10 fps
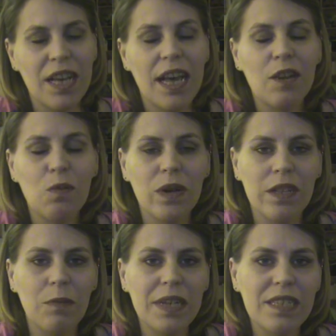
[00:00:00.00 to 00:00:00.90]
and
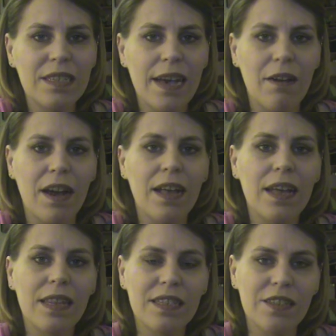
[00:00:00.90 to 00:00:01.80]
Willow meets Tara,
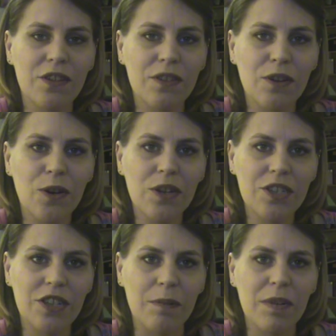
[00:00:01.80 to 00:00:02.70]
and they start their
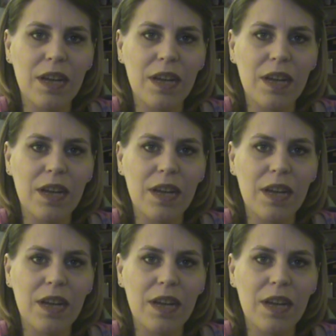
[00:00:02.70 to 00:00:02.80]
courtship.